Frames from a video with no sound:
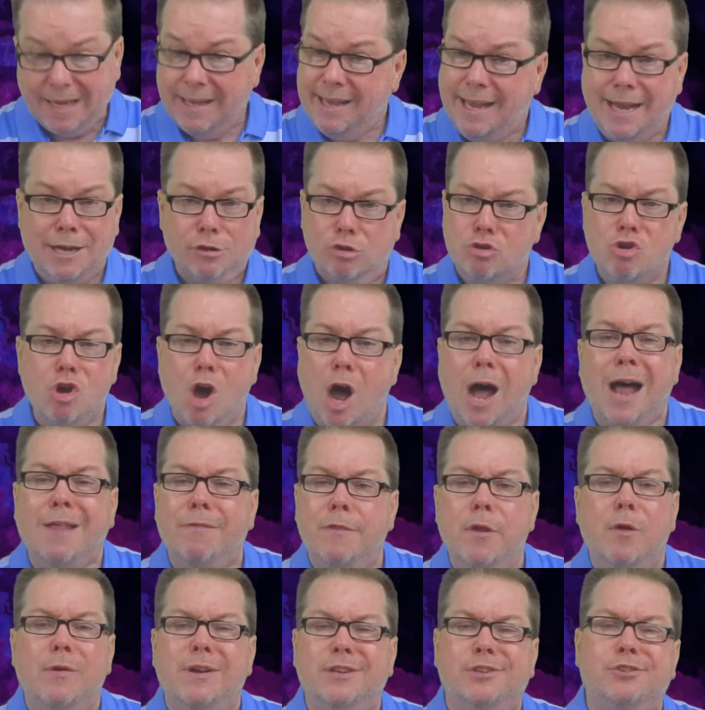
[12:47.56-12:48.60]
In God,
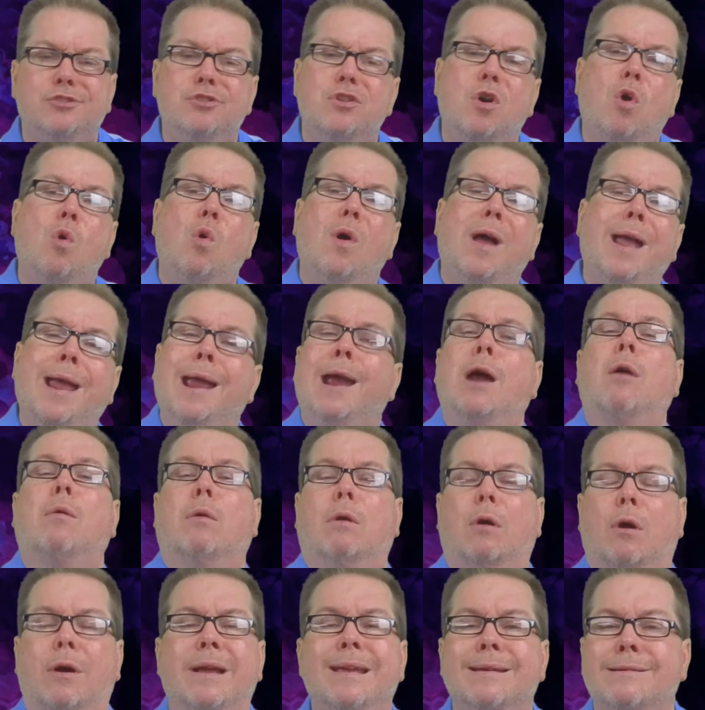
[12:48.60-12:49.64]
there is no
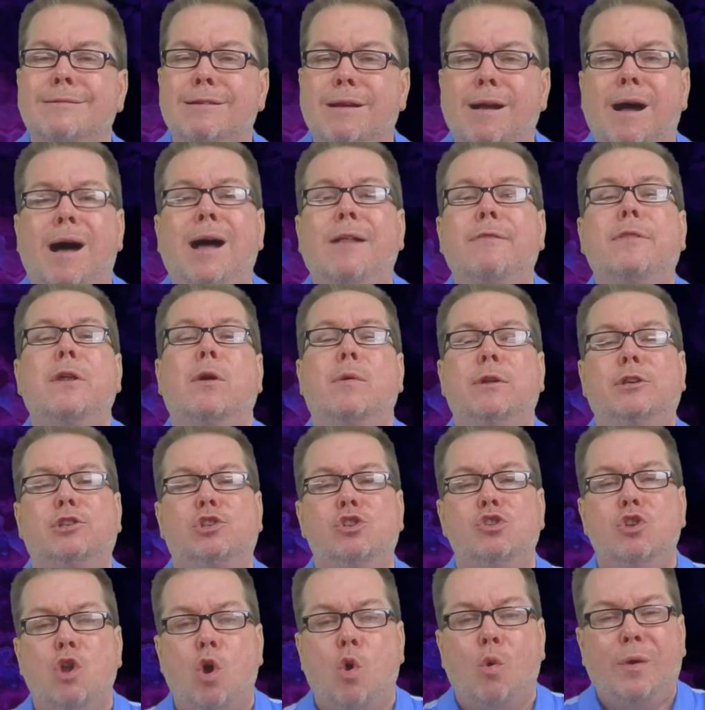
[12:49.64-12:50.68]
error. In God, there is
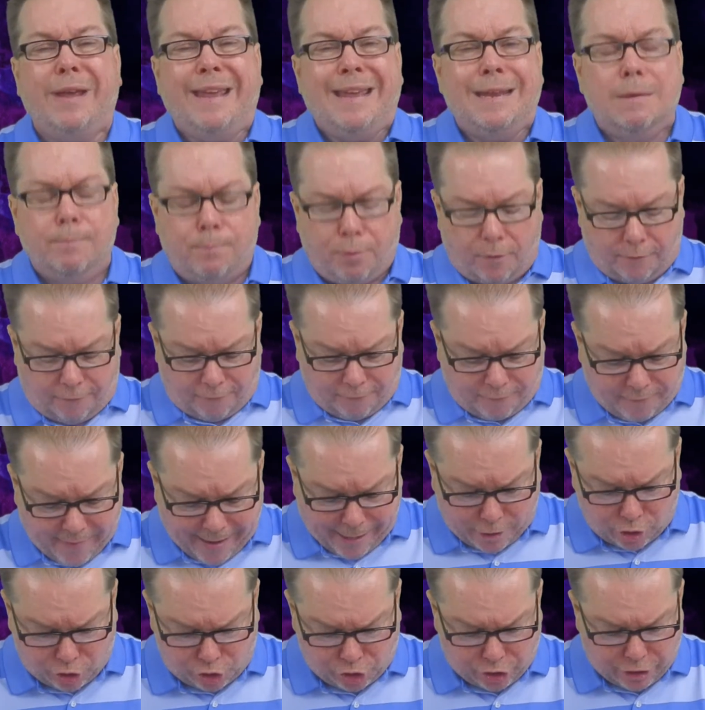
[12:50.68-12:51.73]
no
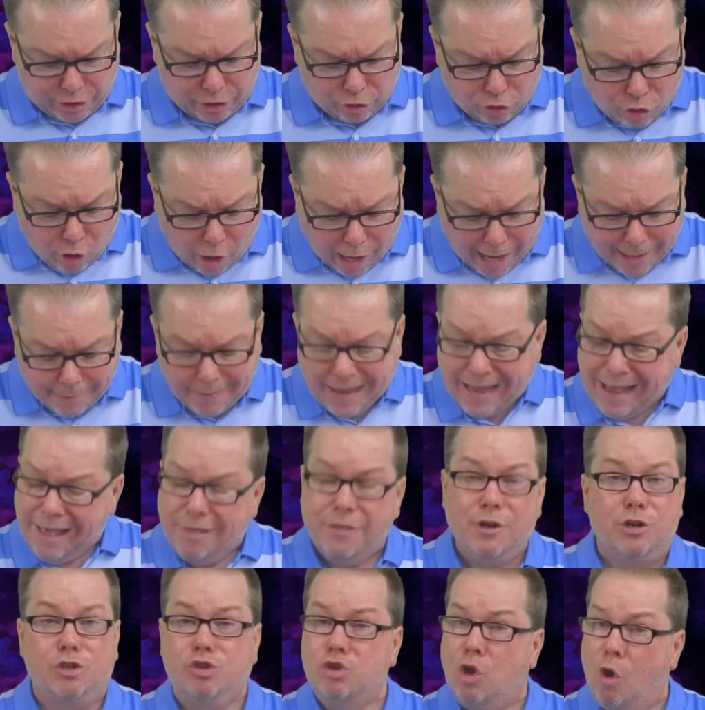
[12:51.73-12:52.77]
imperfection. In God,
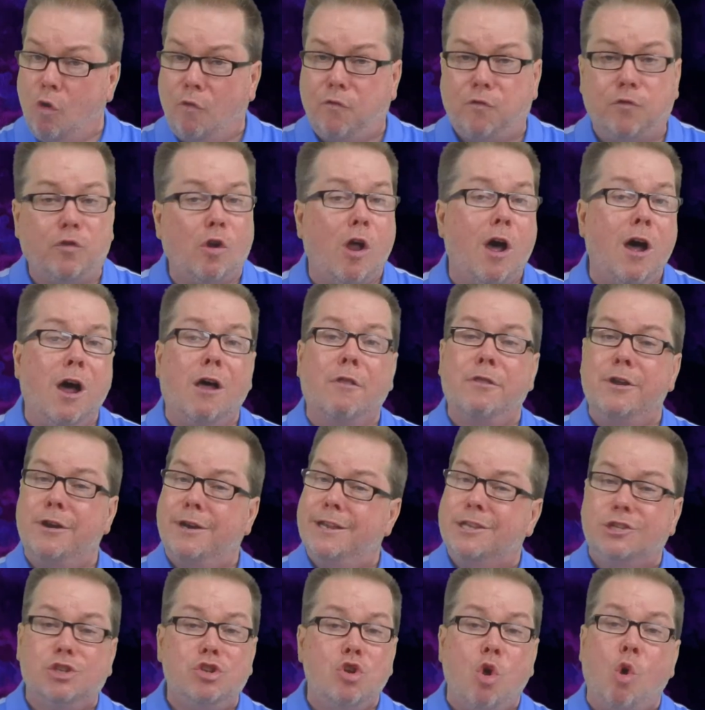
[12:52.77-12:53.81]
there's no flaw. There
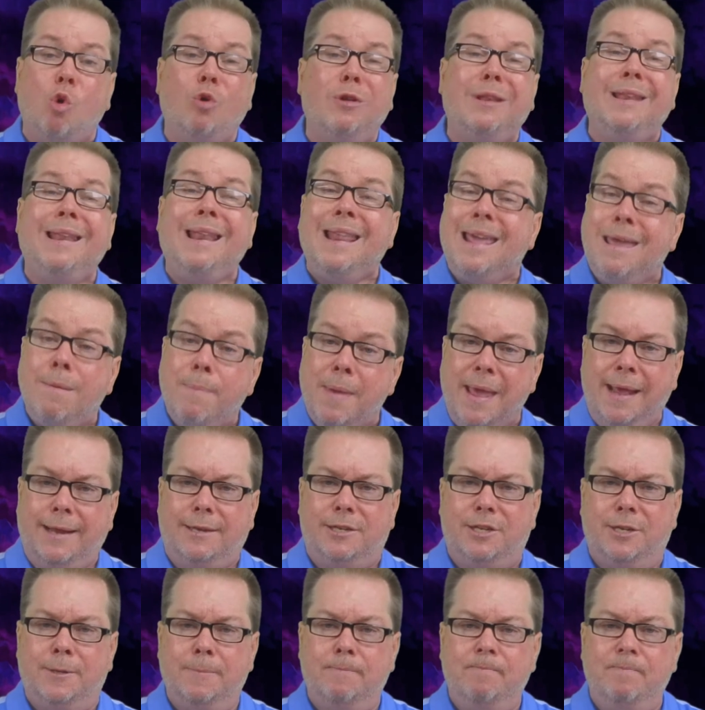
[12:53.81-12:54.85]
is no
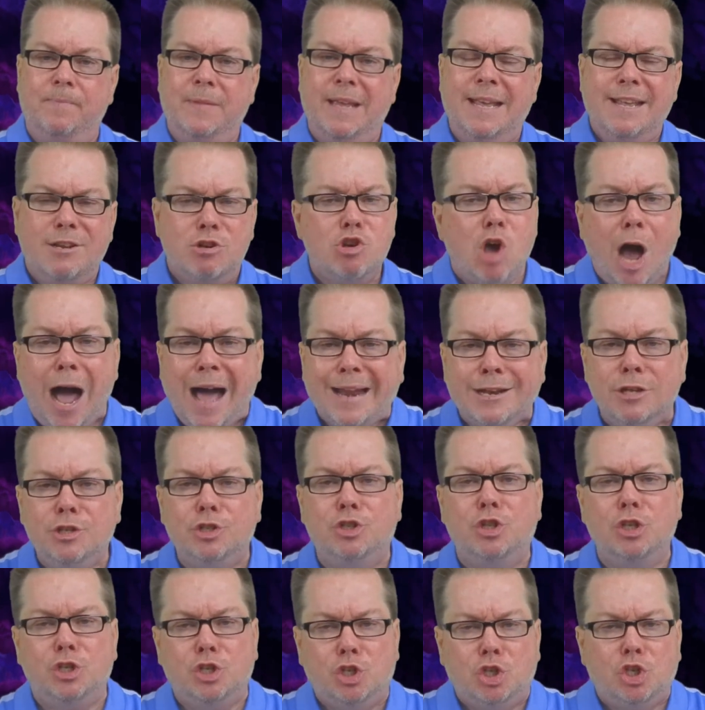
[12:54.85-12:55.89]
limit. God is
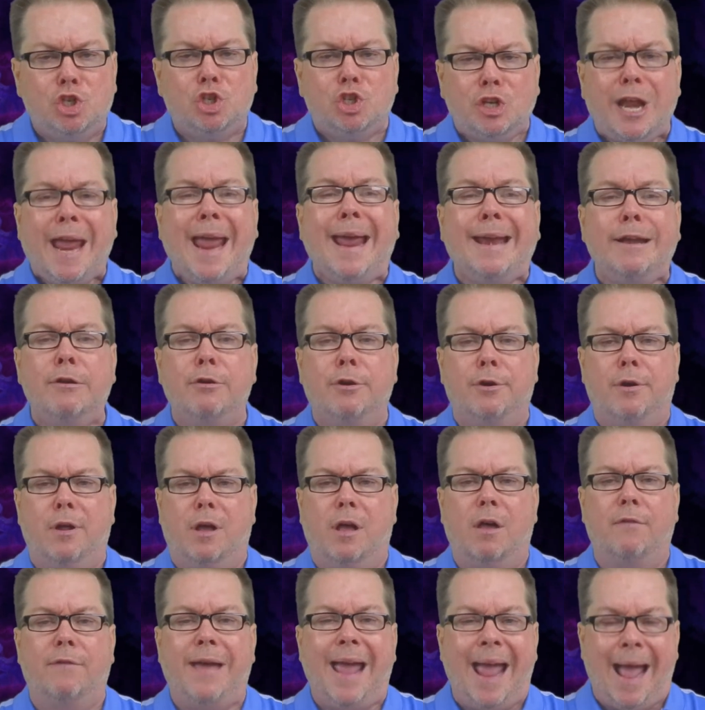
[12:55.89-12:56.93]
the standard
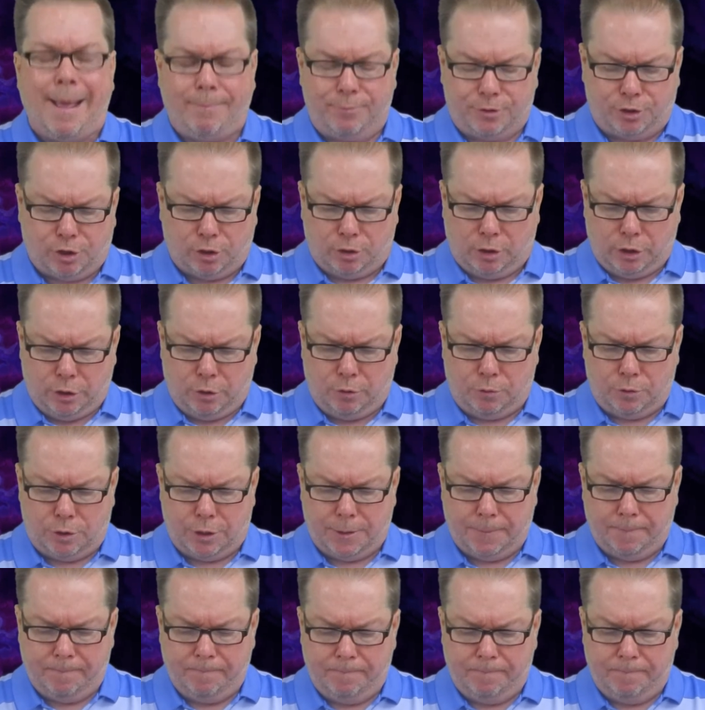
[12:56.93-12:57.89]
of absolute.